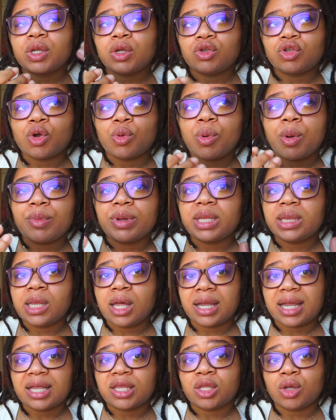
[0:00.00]
So when we
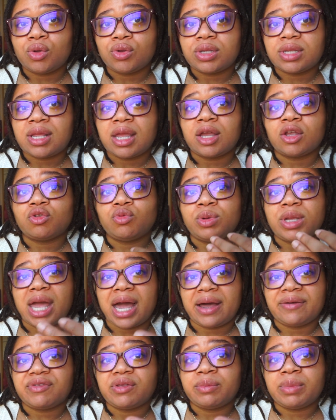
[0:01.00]
look at those things, we
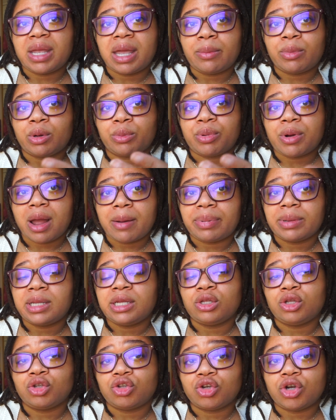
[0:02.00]
have to be able to
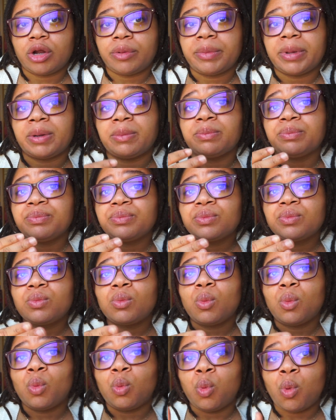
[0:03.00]
properly determine
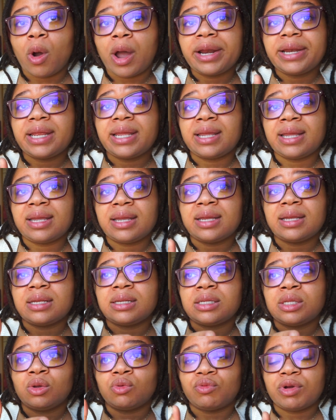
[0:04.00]
what
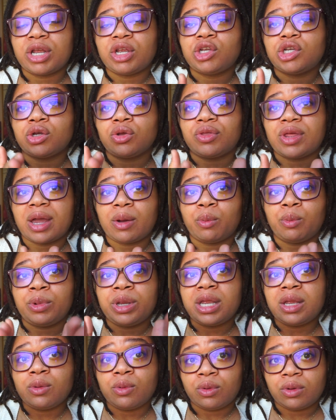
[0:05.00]
is the ratio
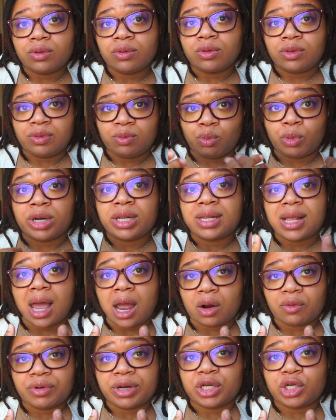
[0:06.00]
what is
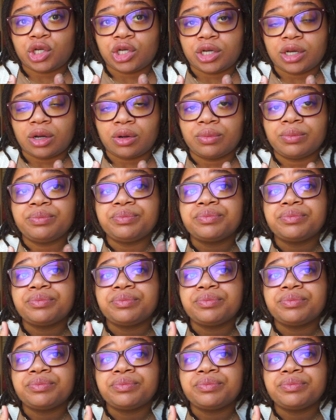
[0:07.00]
our ratio,